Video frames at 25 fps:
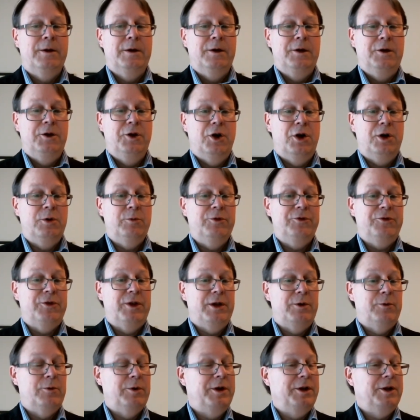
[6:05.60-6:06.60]
Jan was
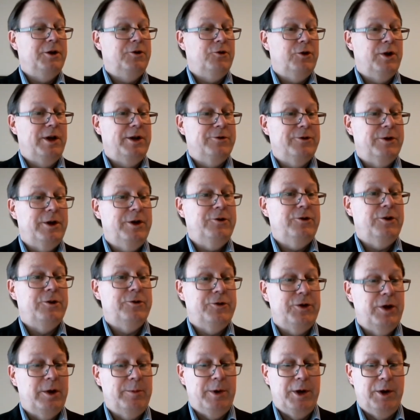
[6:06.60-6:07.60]
then running a translation
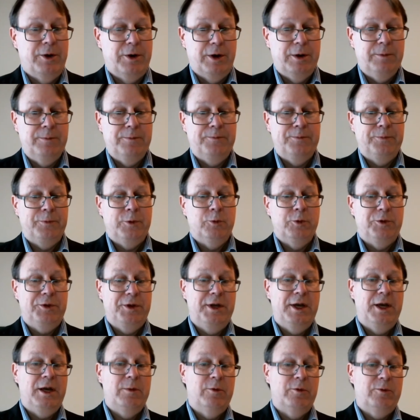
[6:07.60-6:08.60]
seminar with
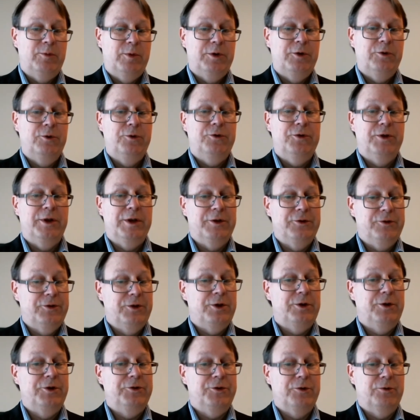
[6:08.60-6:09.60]
the aim of producing a
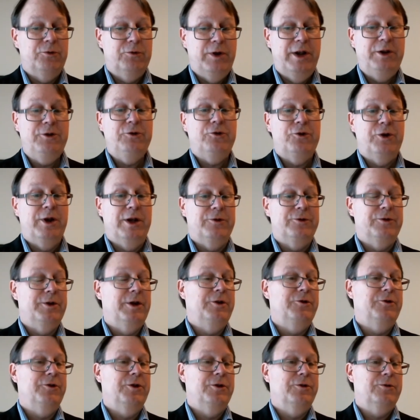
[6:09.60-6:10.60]
series of French
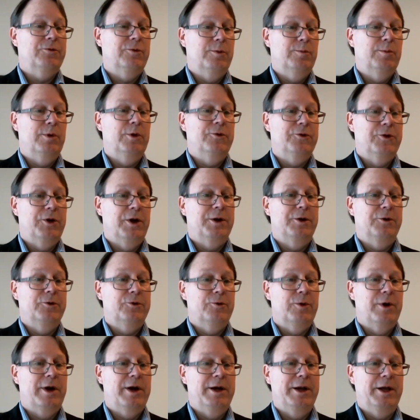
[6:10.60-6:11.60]
translations from Bolzano's
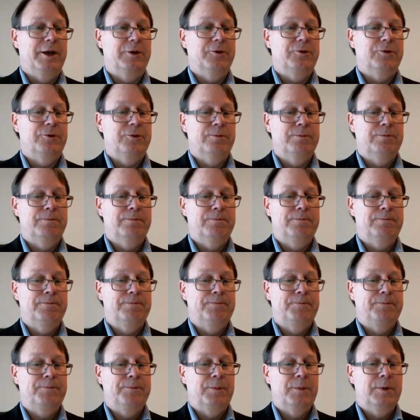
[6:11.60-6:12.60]
writings.
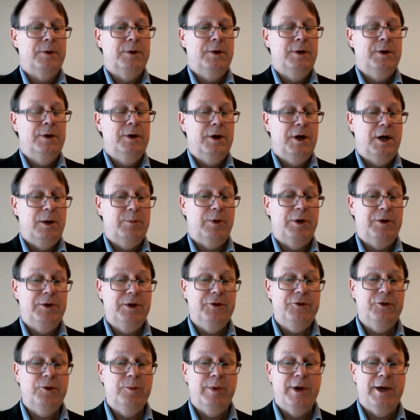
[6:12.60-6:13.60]
I
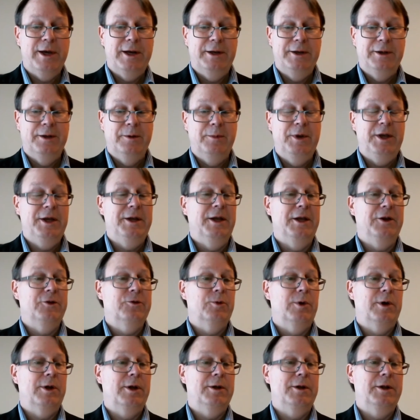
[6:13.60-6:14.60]
participated in the meetings
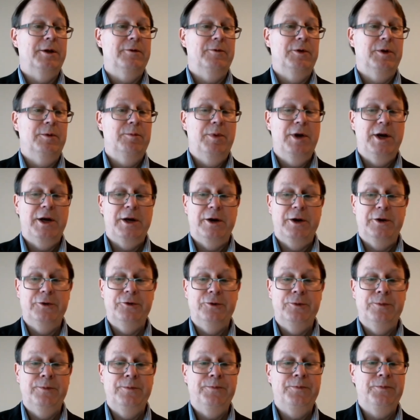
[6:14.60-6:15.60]
while I lived in Paris
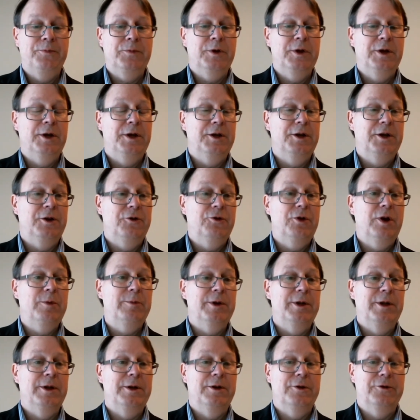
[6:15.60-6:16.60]
and
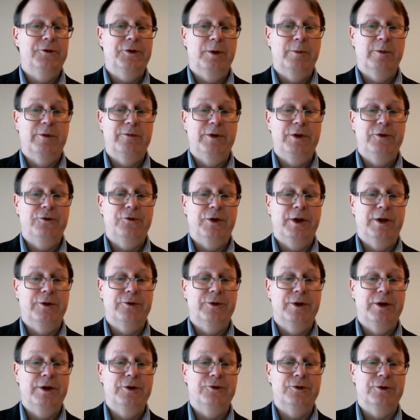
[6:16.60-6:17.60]
contributed to some of these
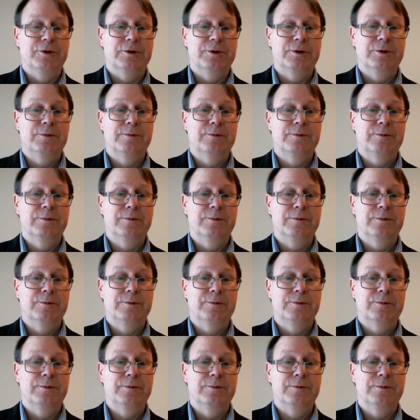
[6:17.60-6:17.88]
translations.